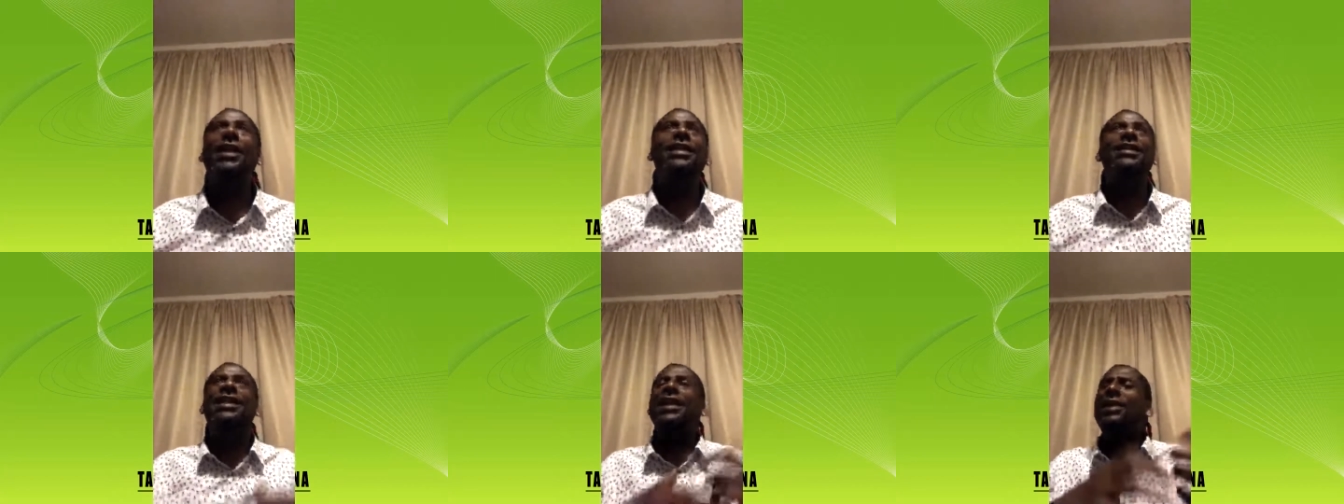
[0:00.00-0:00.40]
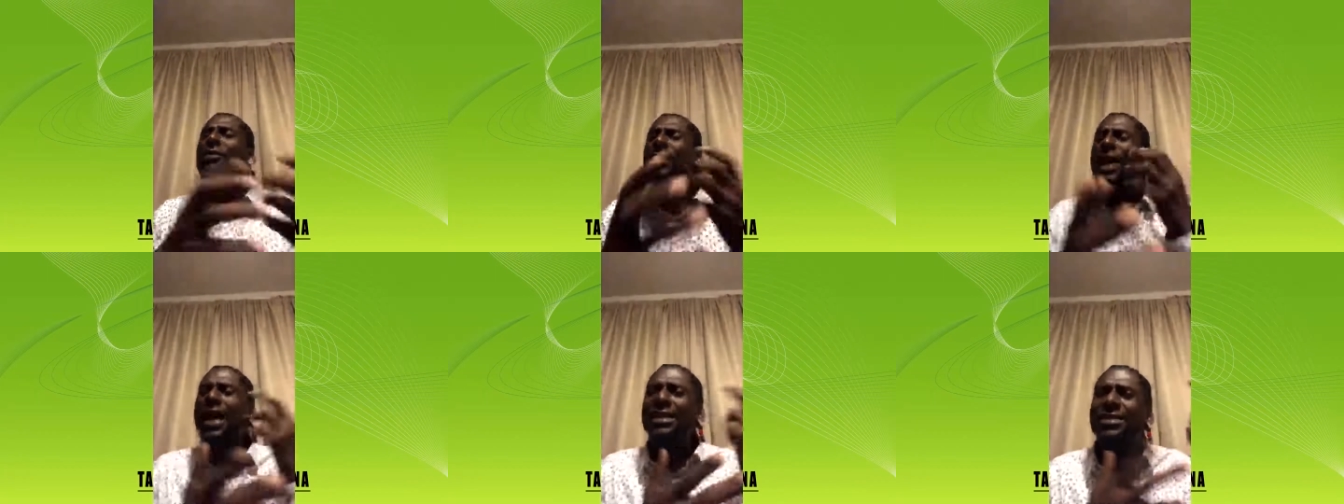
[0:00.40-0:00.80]
and then
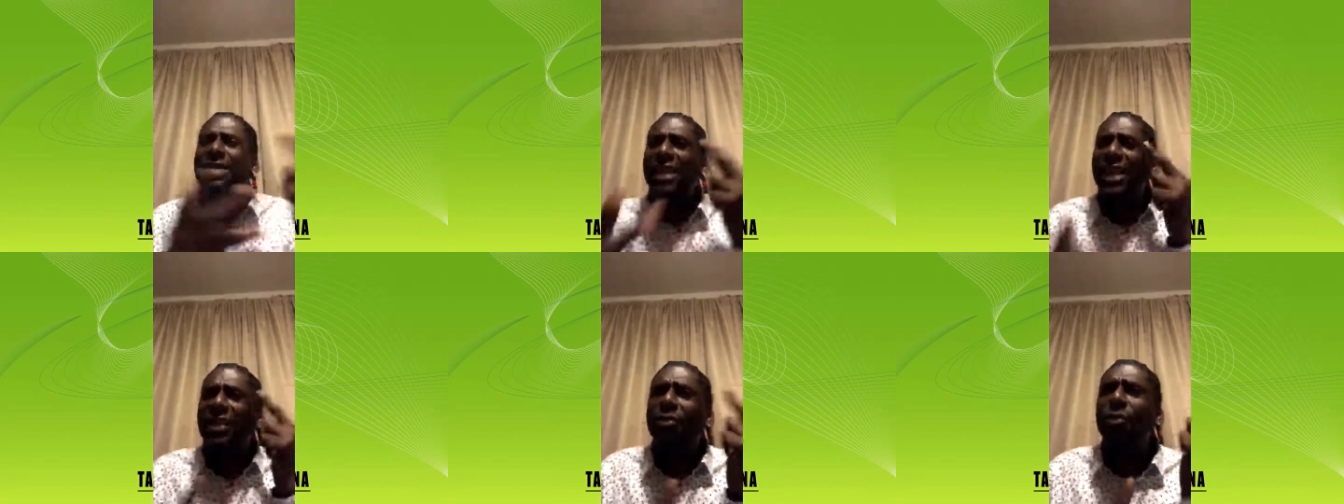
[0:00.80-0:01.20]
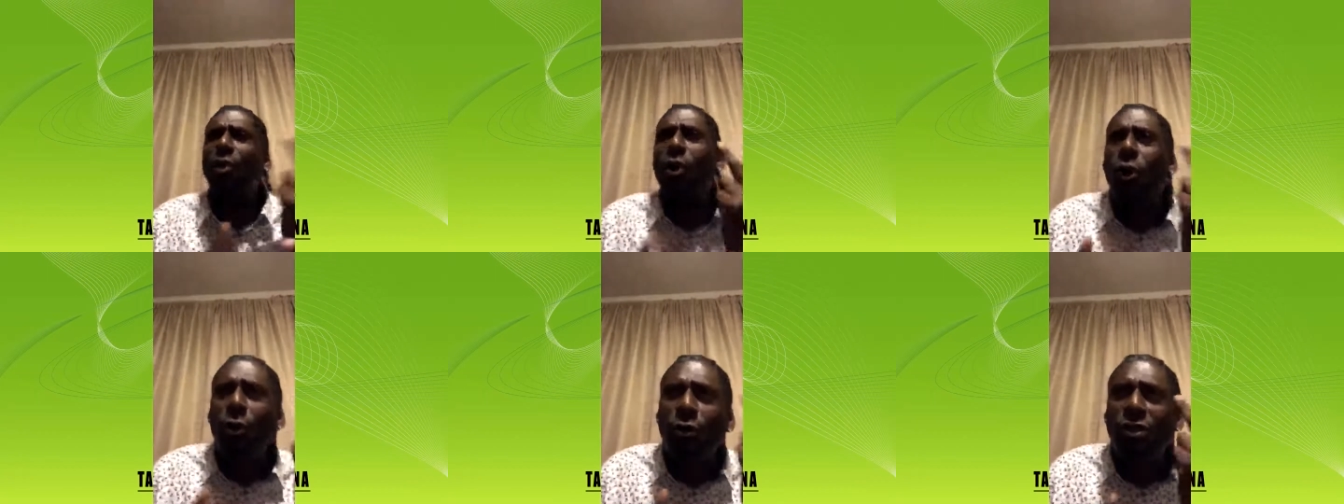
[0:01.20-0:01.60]
when I seen
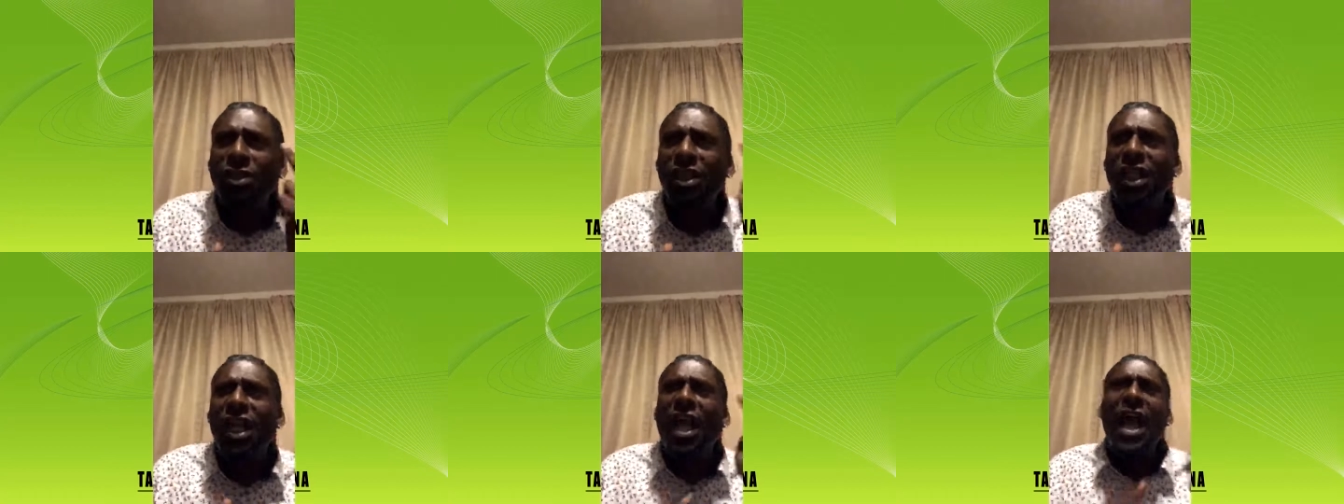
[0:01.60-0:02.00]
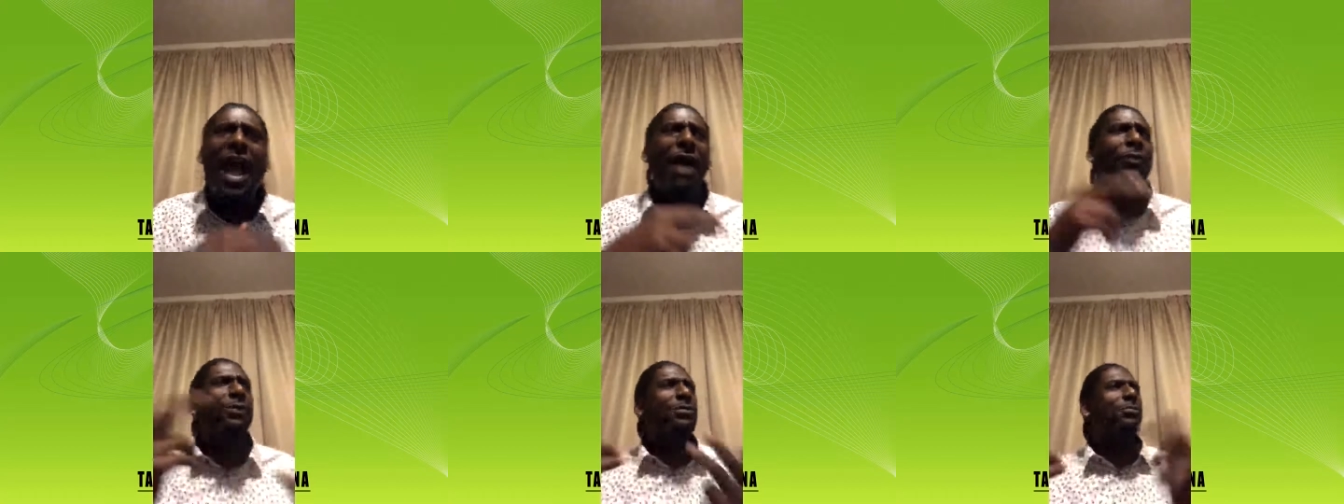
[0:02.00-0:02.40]
Roots,
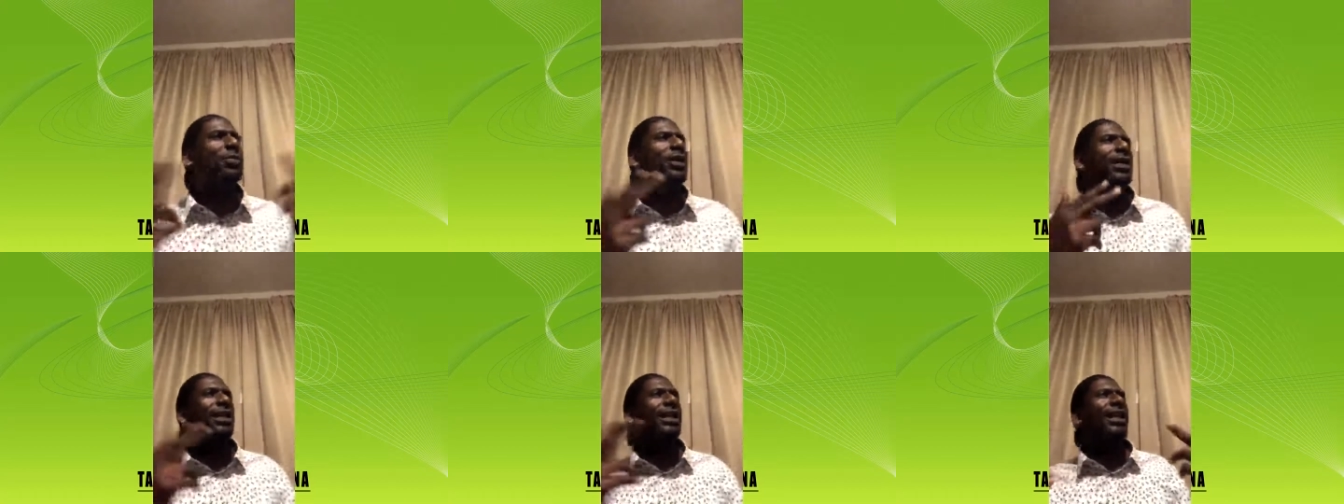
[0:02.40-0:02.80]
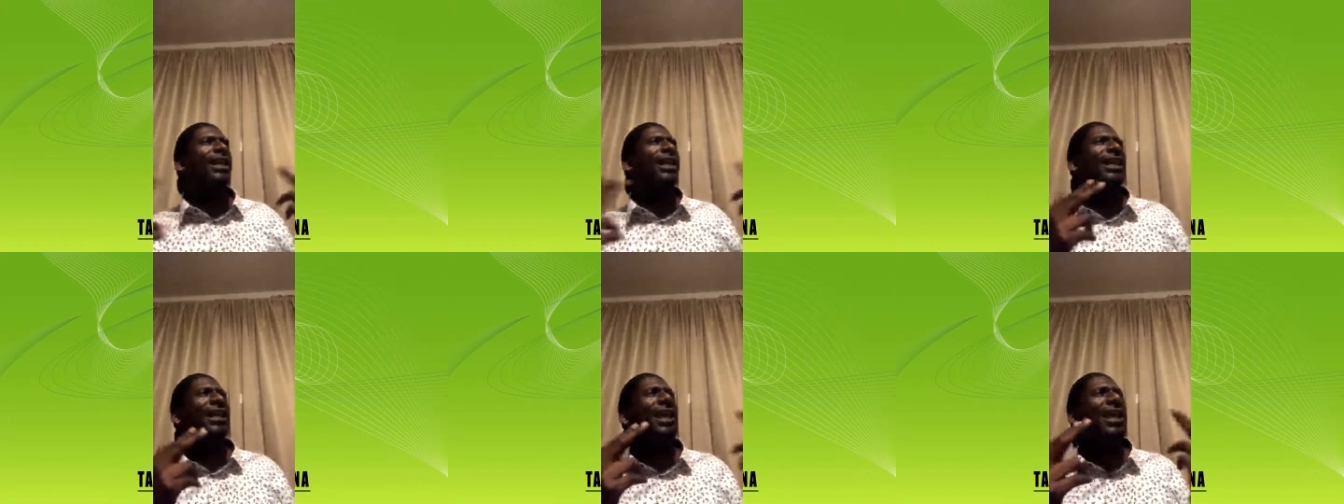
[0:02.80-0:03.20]
I was putting
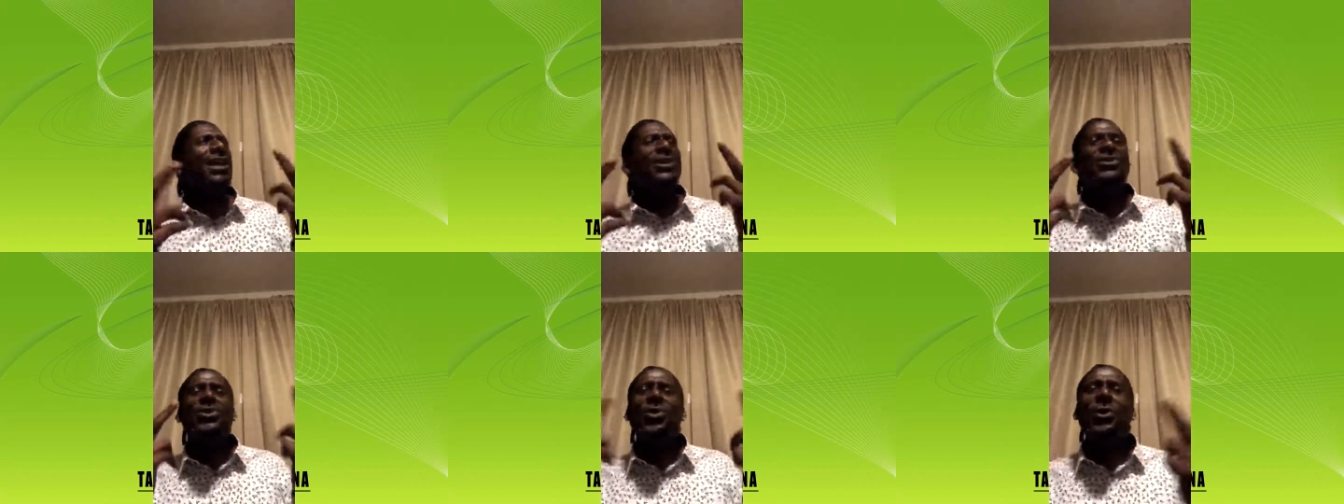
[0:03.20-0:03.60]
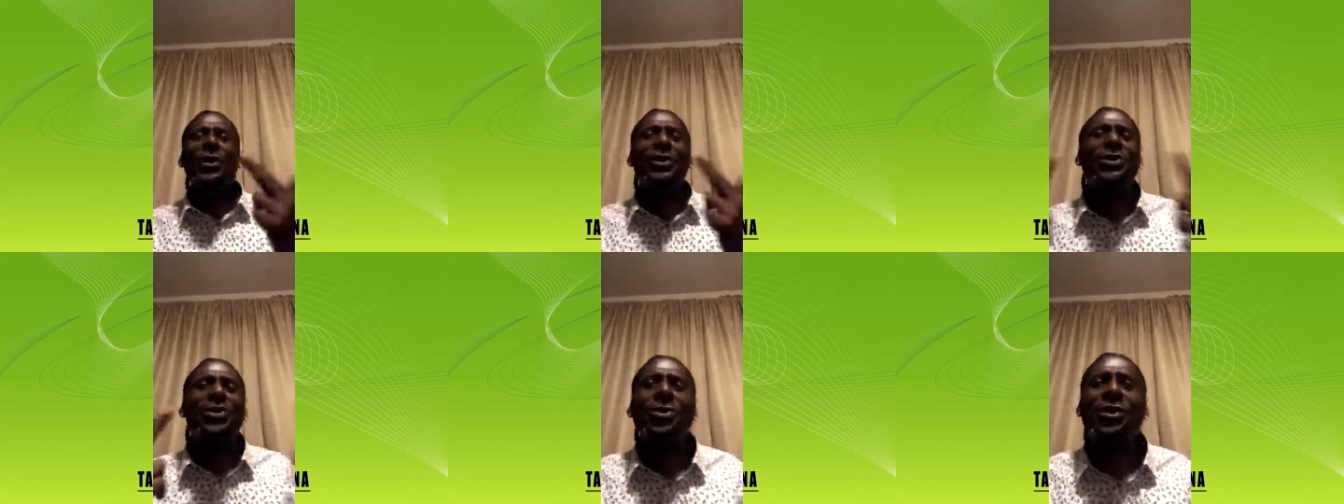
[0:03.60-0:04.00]
it two
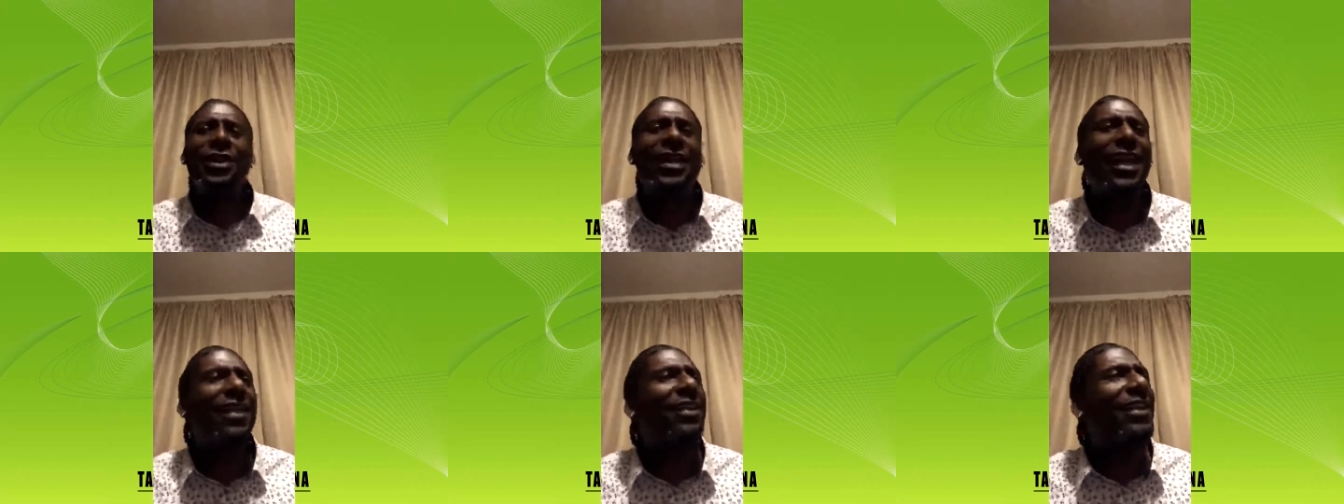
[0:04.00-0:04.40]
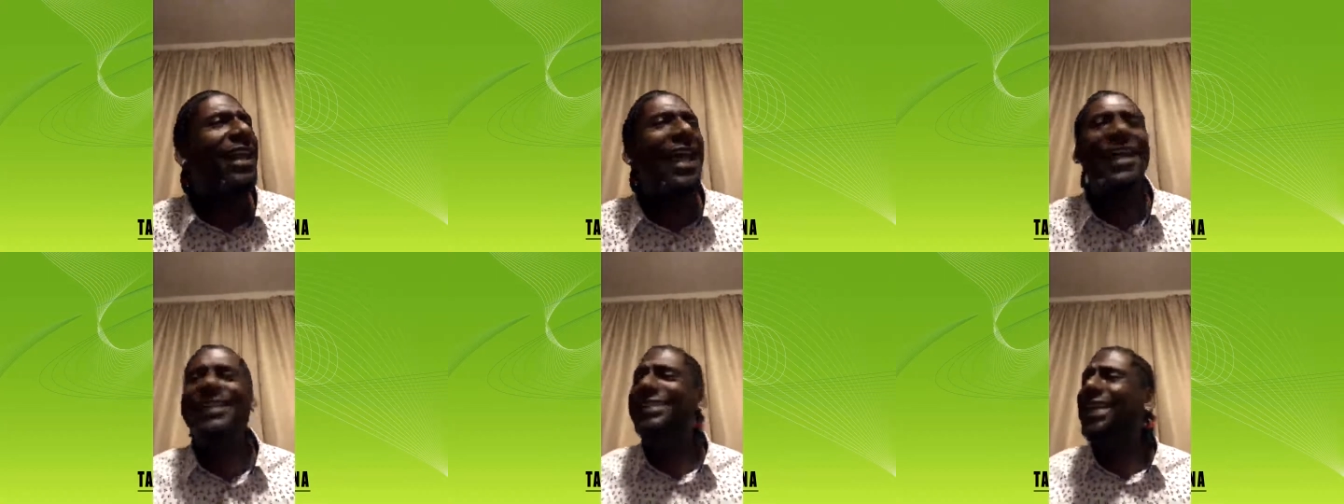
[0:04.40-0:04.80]
and two together,
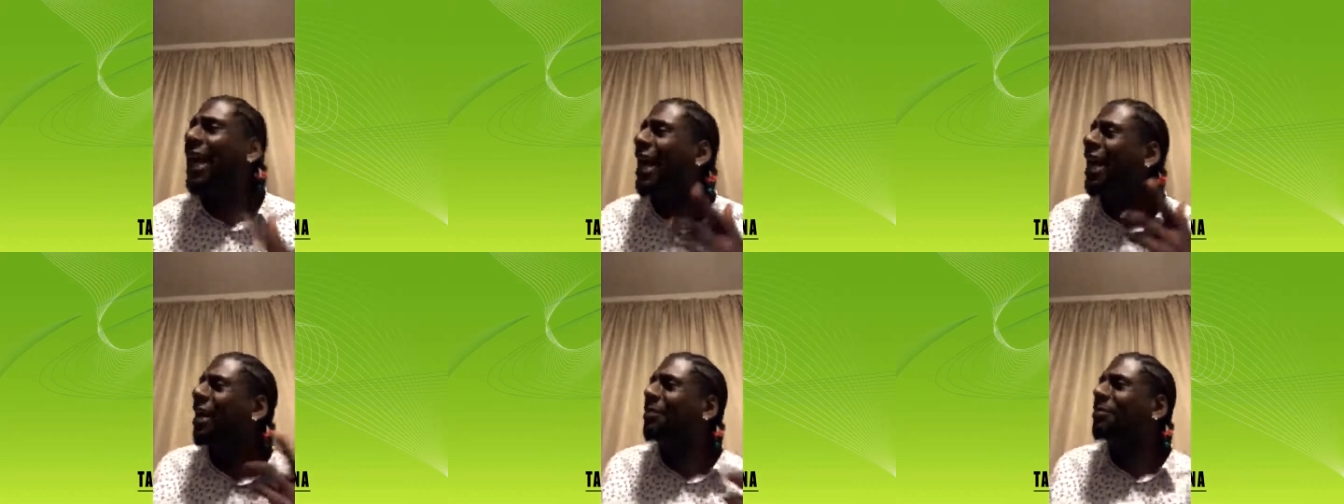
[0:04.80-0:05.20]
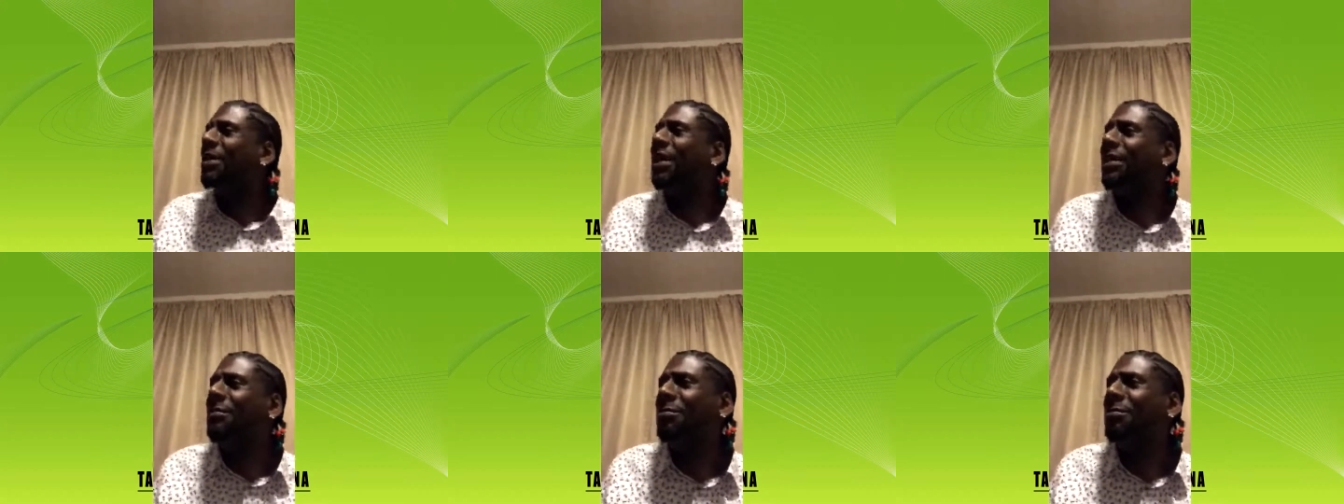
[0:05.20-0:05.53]
like, dang, I'm getting